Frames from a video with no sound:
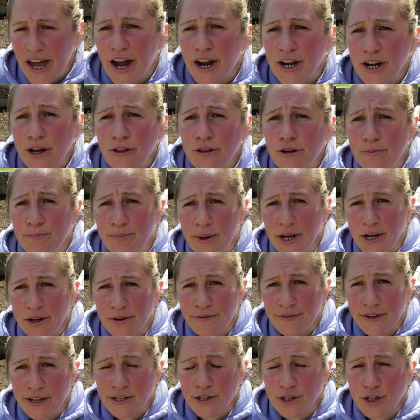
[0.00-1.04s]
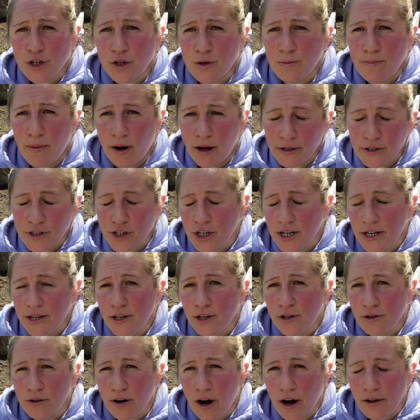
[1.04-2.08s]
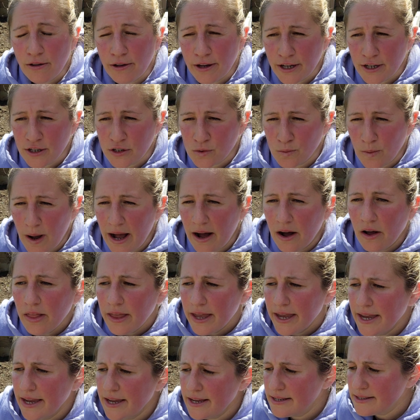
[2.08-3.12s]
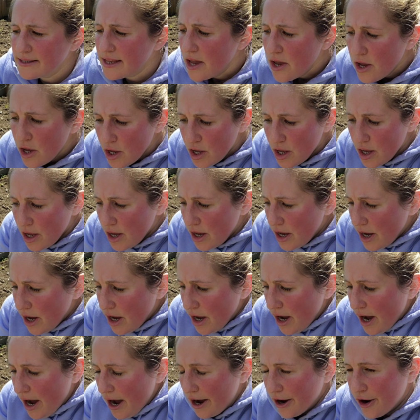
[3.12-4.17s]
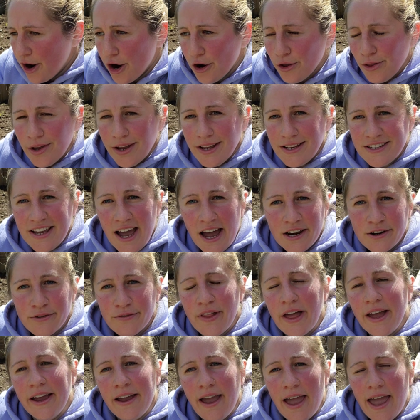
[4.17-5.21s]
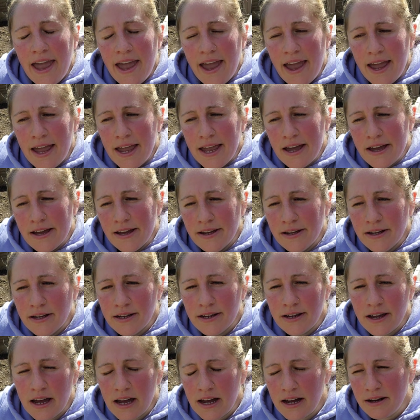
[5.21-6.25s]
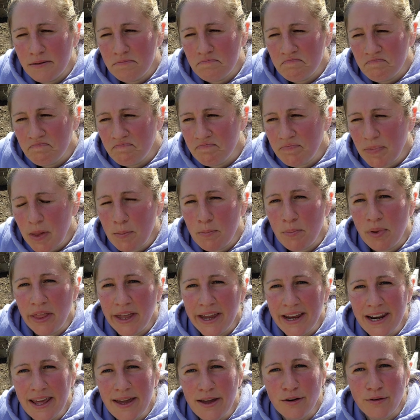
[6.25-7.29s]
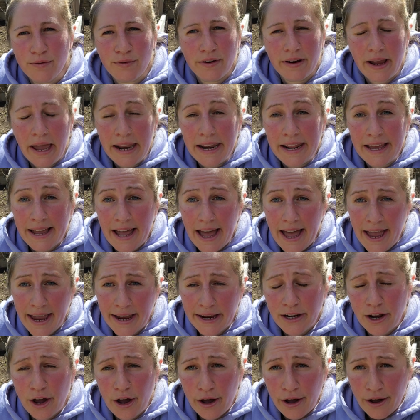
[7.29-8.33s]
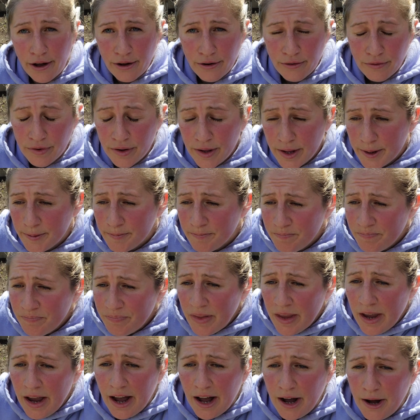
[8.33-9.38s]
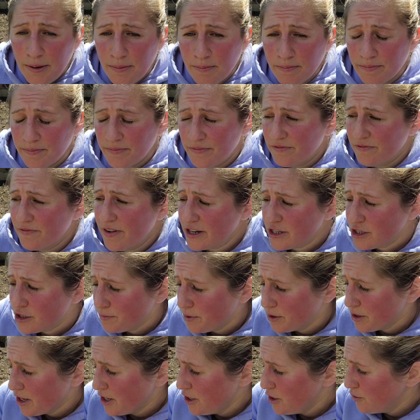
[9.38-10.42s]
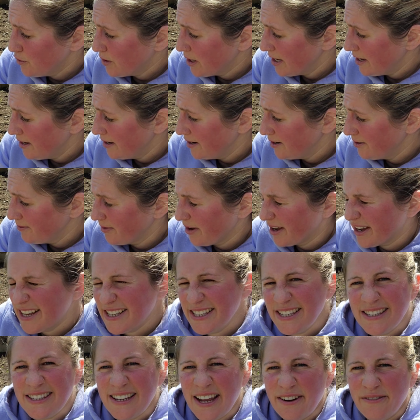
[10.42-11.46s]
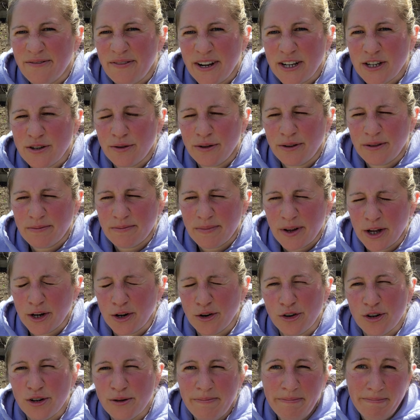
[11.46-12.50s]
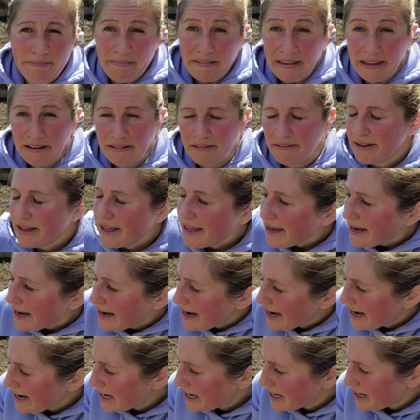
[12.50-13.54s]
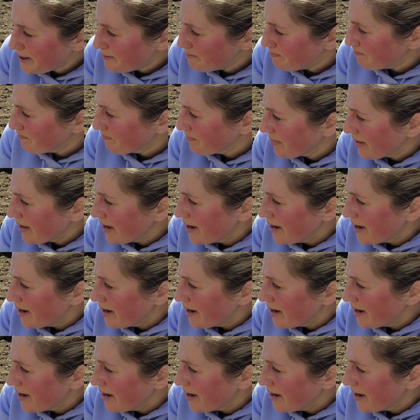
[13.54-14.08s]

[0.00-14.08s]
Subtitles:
Another benefit to mulching your garlic as well is garlic is kind of like a plant it and forget it kind of vegetable that you can, I guess it's not a vegetable, an herb, I don't know,